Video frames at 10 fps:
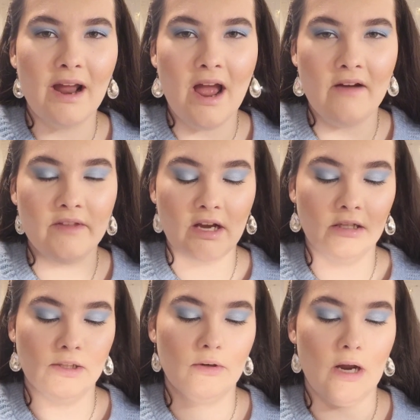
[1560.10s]
have
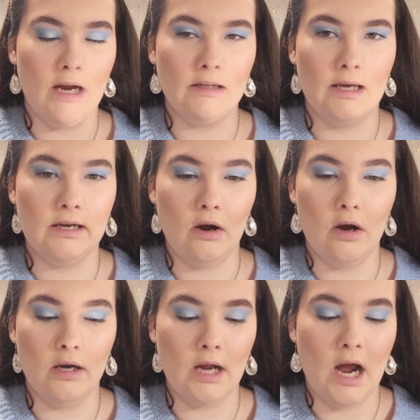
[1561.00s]
that glitter highlight
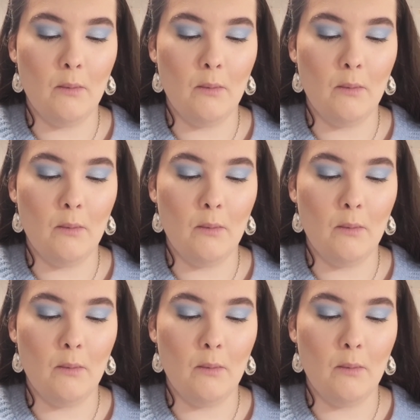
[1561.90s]
on,